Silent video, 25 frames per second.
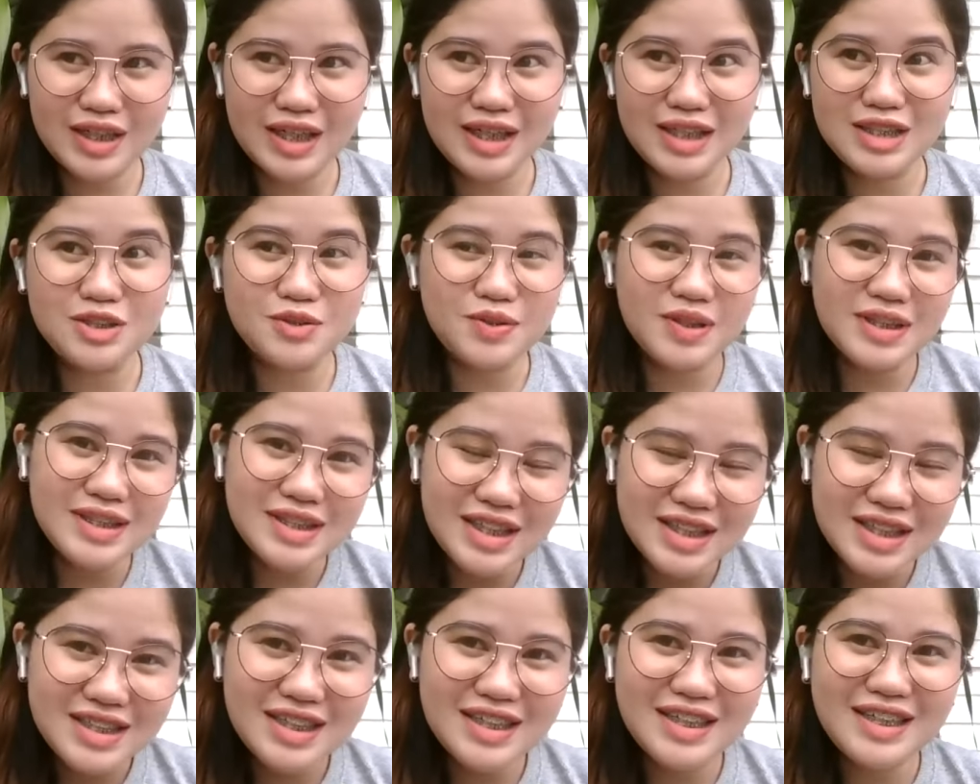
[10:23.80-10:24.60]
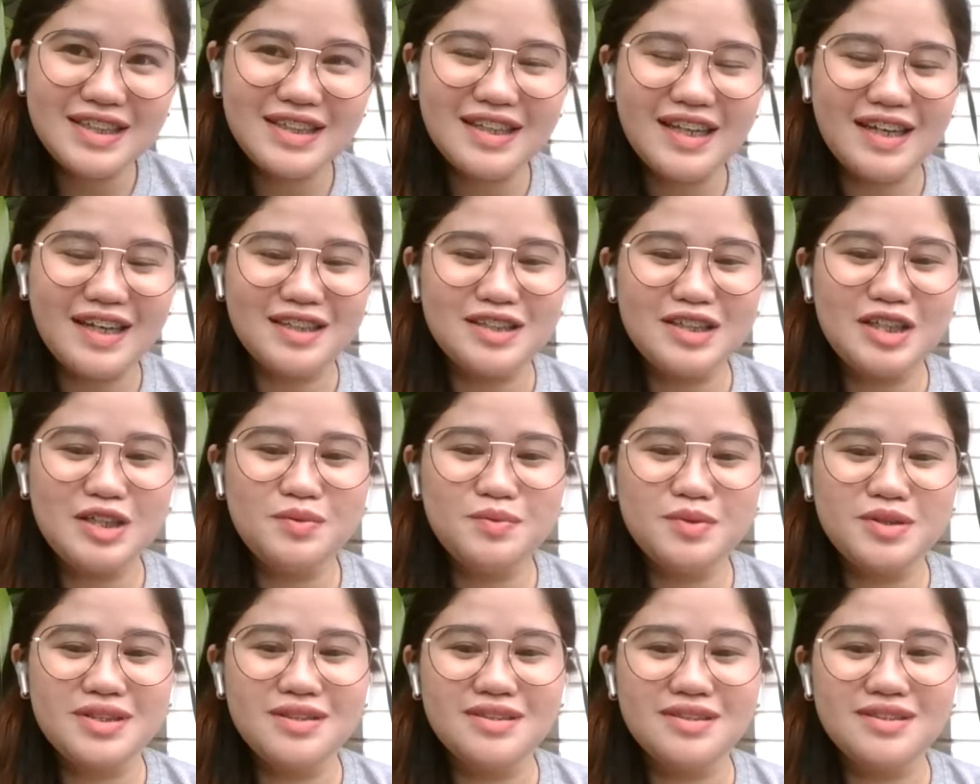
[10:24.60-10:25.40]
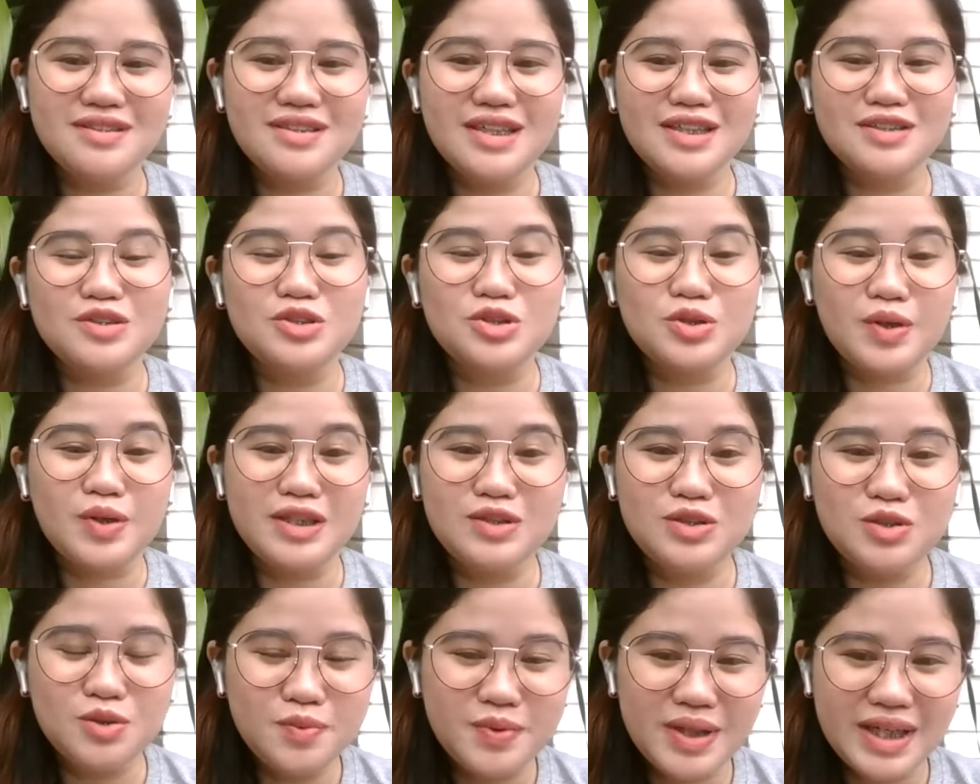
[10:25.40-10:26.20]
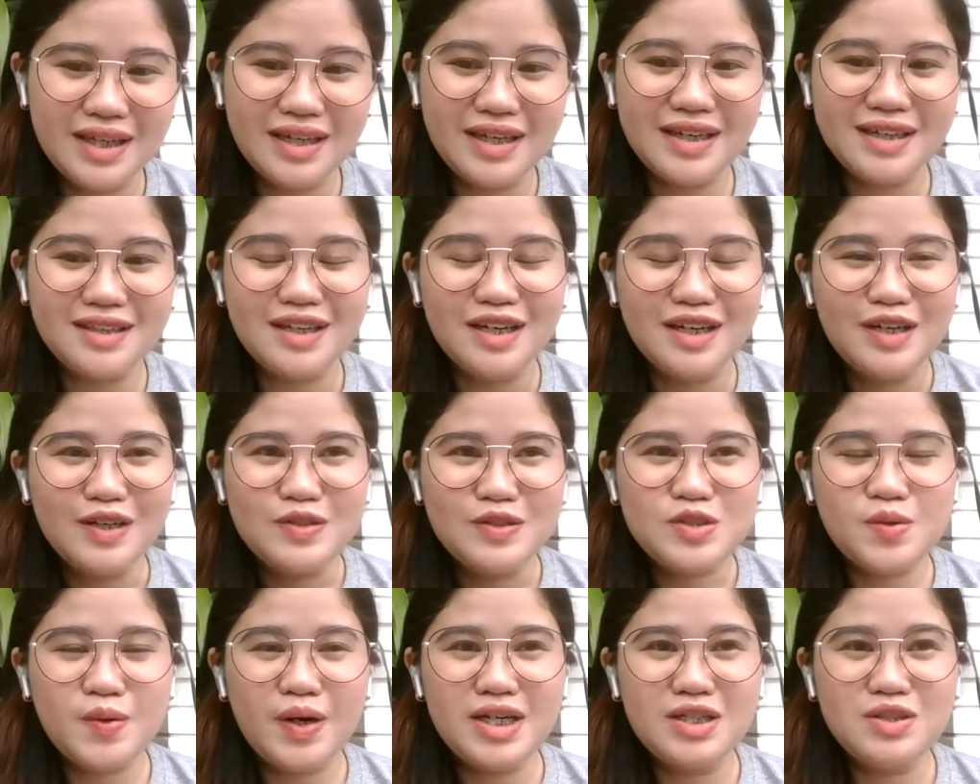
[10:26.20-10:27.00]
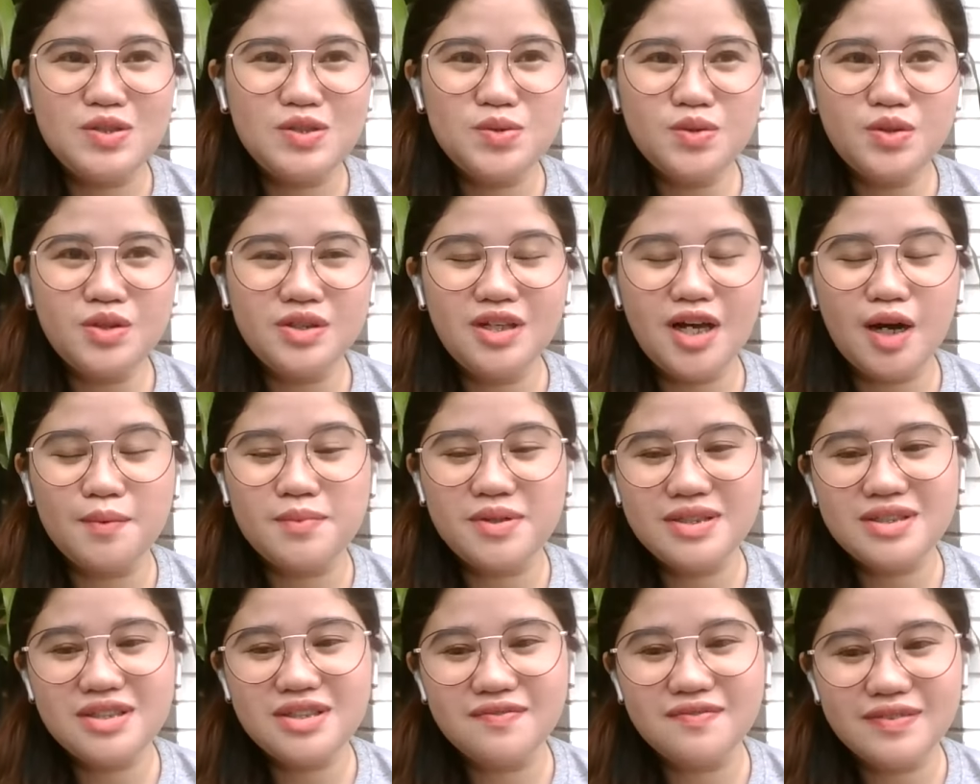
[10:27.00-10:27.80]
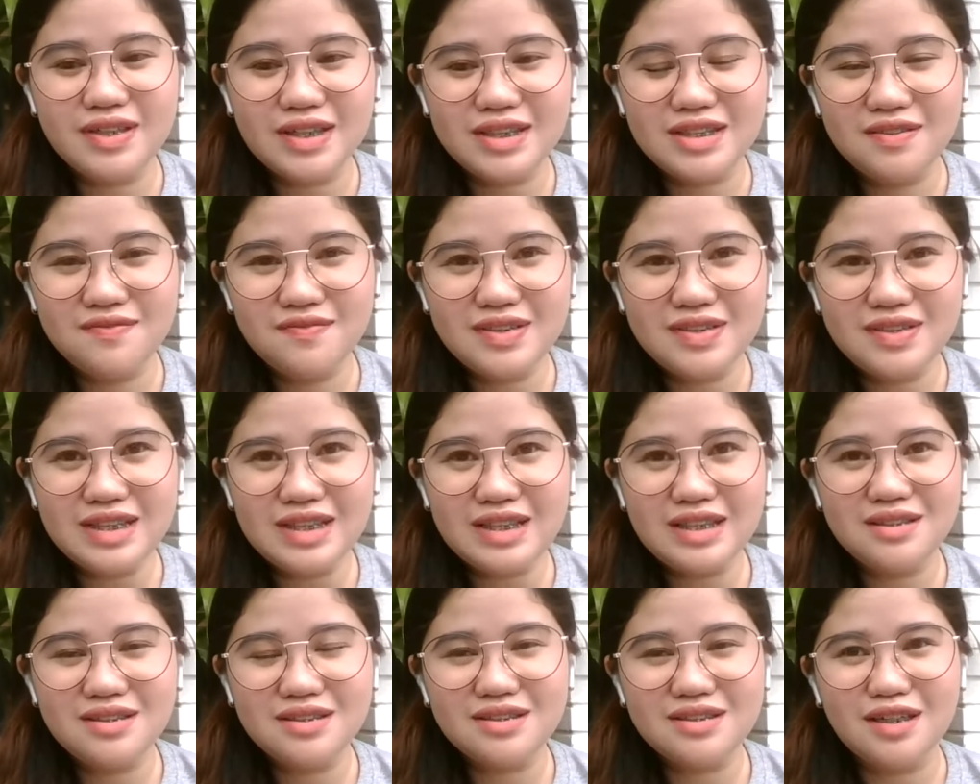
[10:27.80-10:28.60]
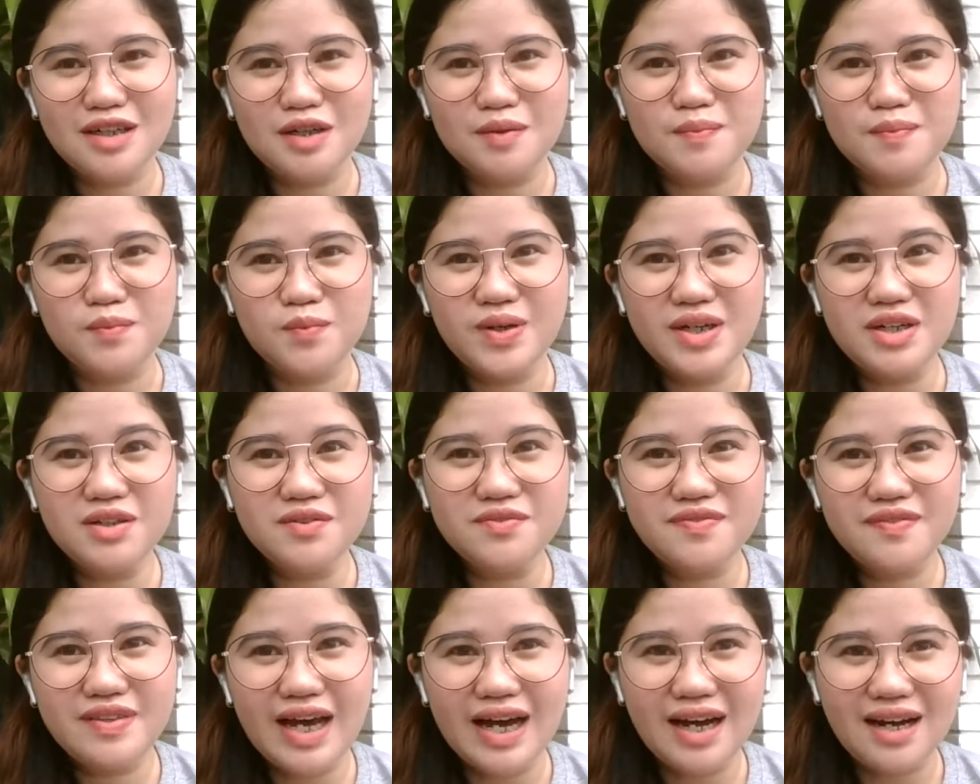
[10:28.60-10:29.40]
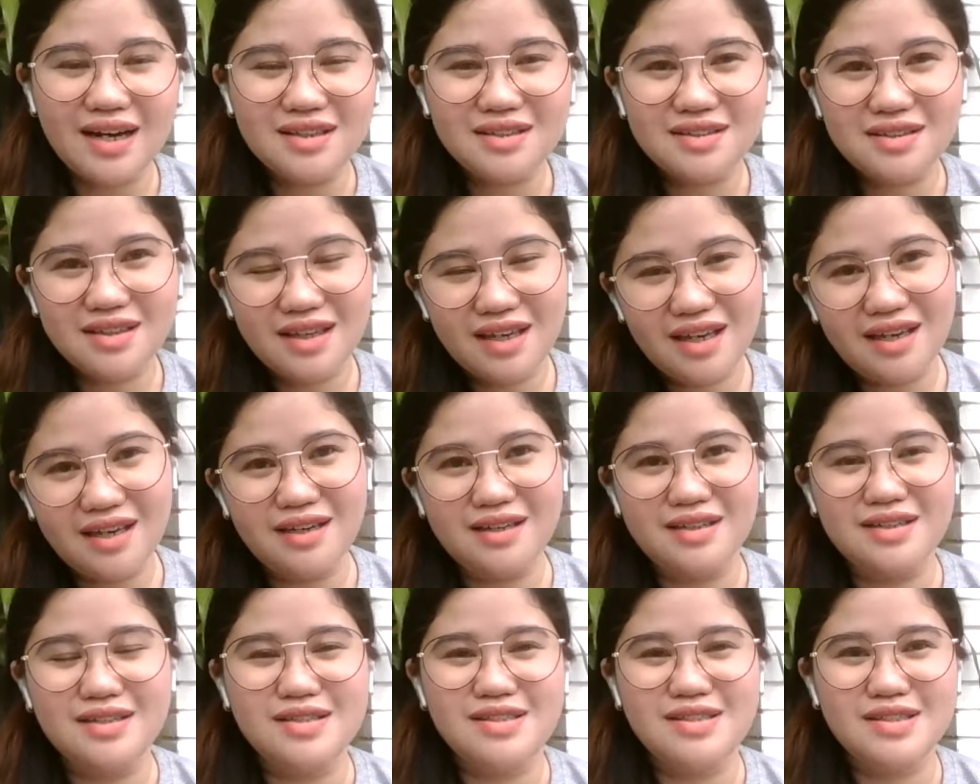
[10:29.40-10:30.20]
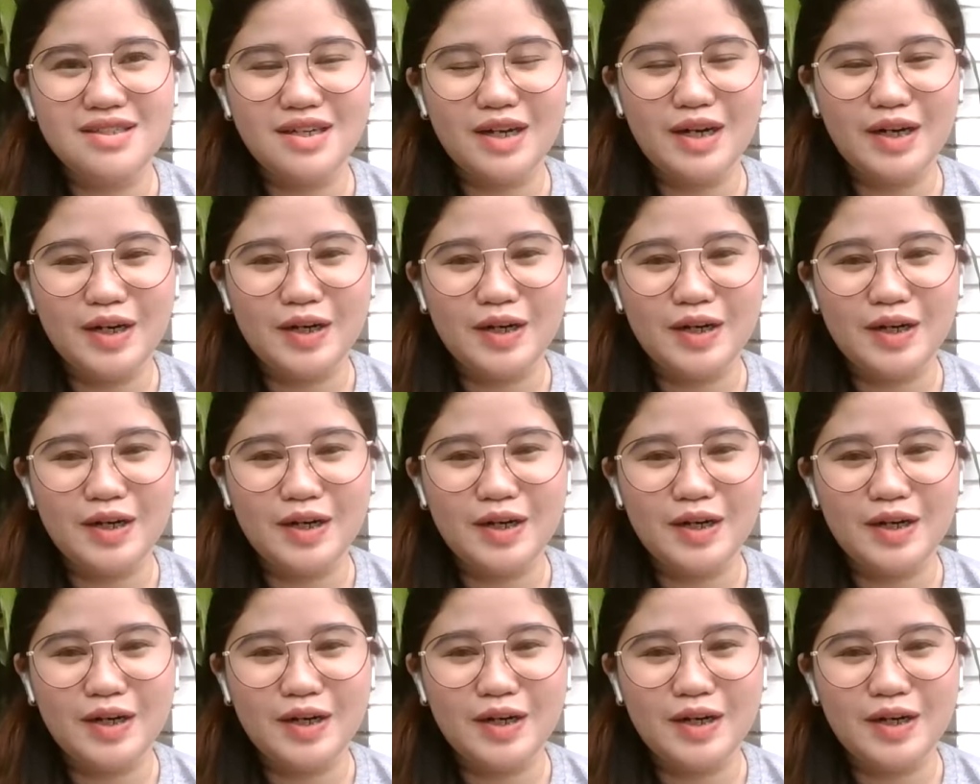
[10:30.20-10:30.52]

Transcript: interested in. He would enjoy doing it. So I do collaborative activities. One of that is